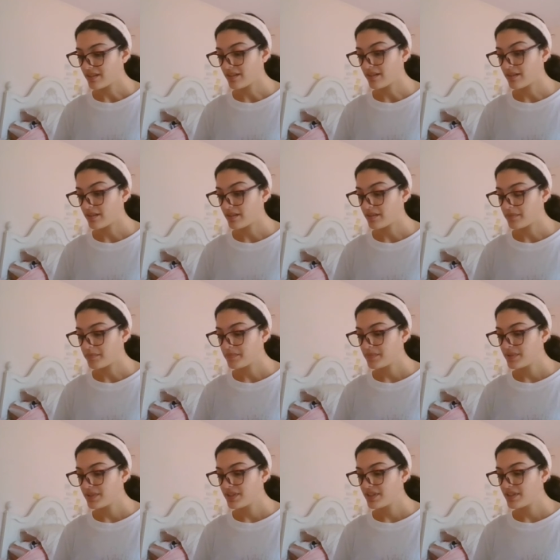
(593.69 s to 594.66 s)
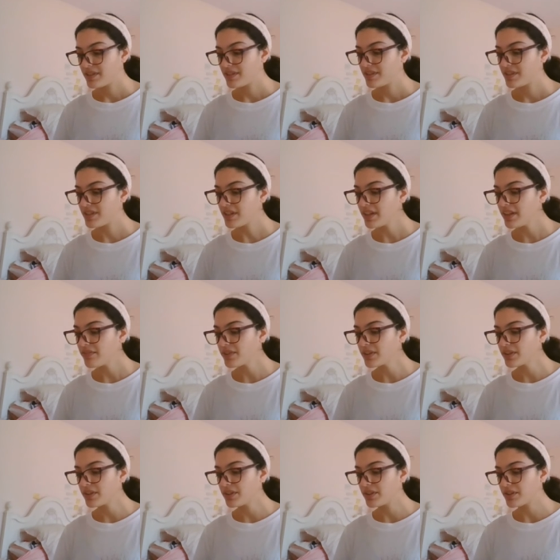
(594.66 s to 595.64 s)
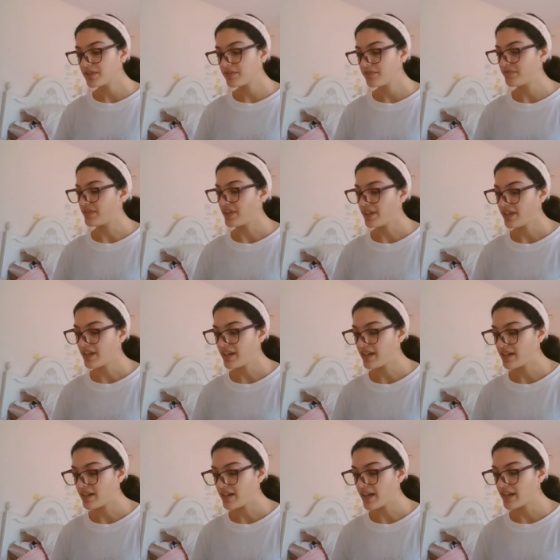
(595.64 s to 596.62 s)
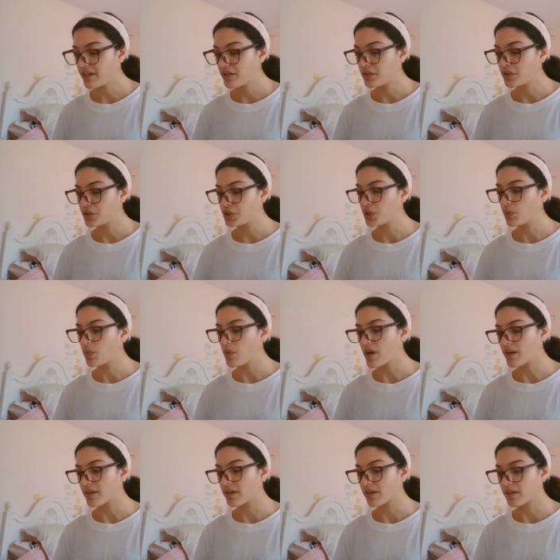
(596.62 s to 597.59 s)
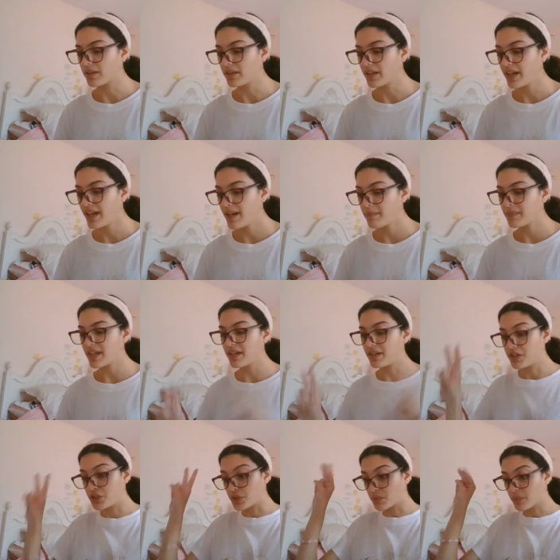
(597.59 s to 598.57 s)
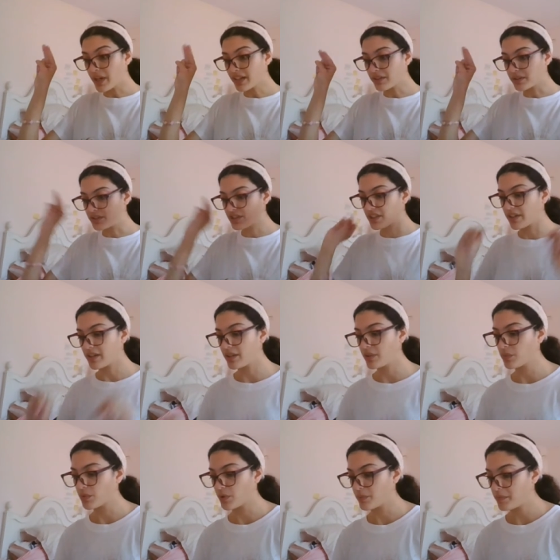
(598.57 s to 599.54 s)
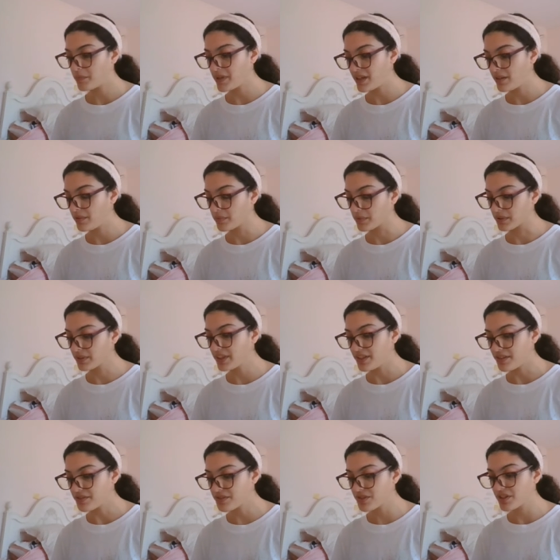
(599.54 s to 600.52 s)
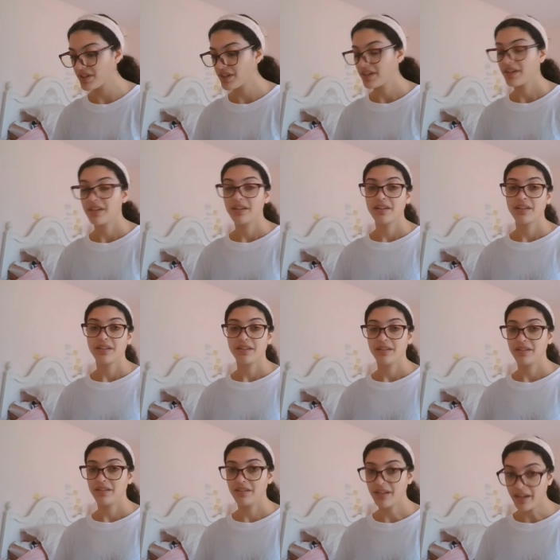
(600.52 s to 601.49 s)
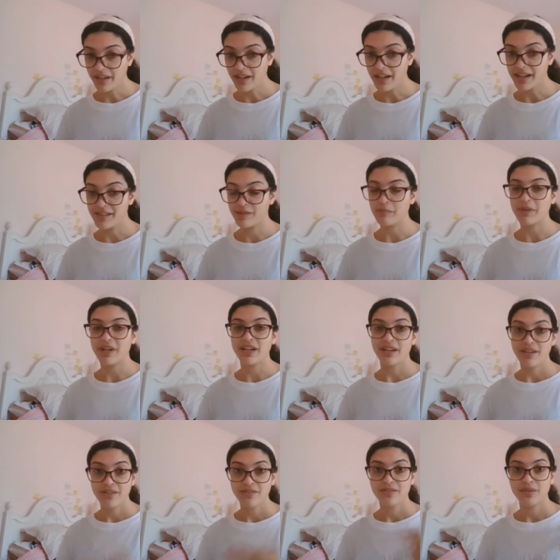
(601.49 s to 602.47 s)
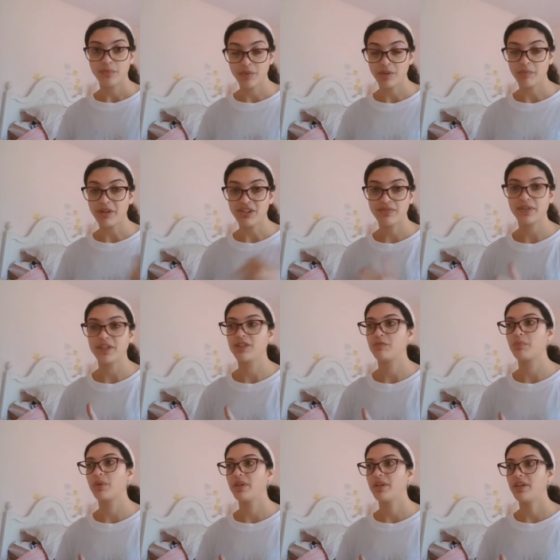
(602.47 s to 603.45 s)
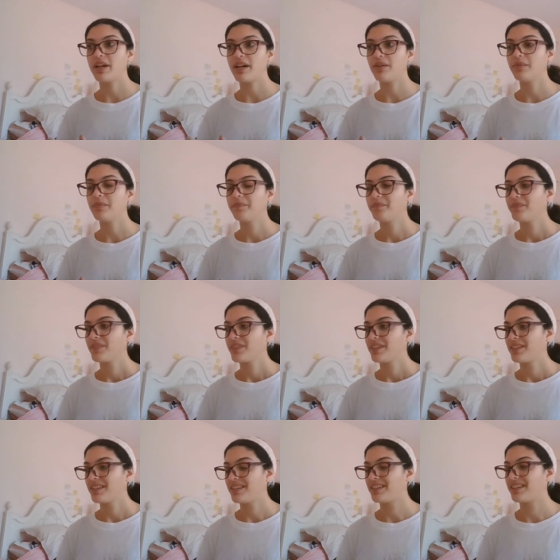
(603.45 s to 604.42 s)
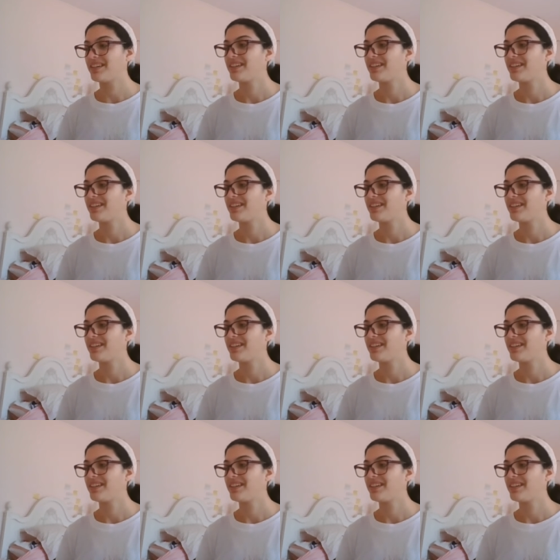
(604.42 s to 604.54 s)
Uh, Denis Villeneuve and editor Joe Walker claim that a director's cut won't be released. Yet, as my one of my friends pointed out uh,